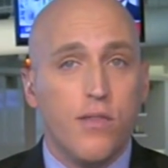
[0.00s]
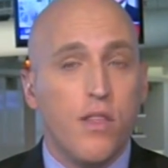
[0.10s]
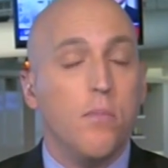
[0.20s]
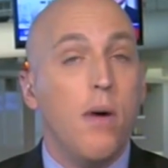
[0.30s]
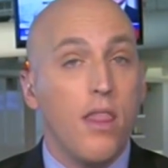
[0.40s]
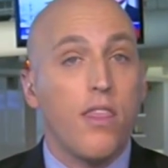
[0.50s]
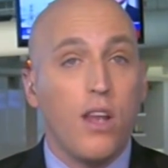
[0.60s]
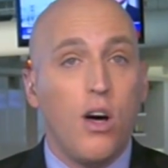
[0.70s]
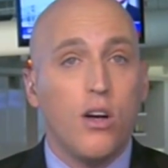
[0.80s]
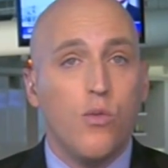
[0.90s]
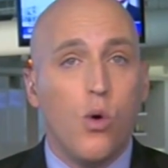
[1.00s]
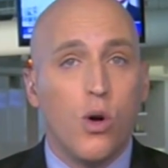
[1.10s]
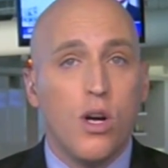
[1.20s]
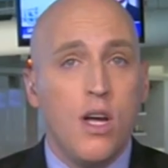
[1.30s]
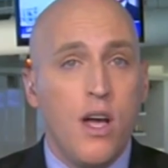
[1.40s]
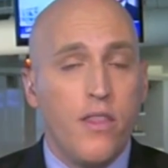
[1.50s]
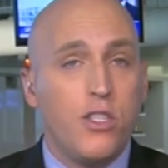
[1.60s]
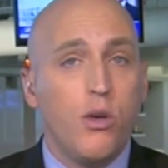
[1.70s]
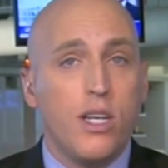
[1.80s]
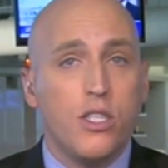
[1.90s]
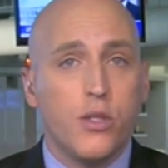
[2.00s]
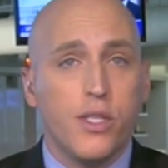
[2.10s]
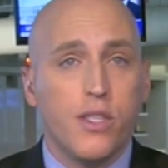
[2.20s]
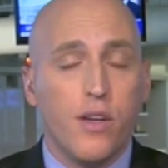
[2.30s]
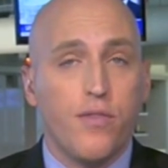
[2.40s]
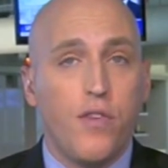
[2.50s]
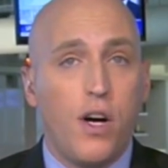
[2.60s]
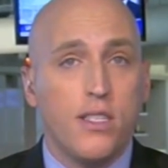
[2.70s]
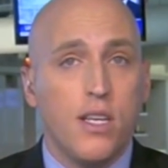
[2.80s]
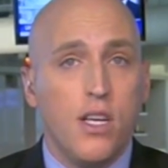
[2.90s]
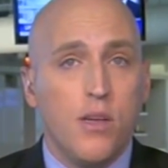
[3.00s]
of the month long war the two countries fought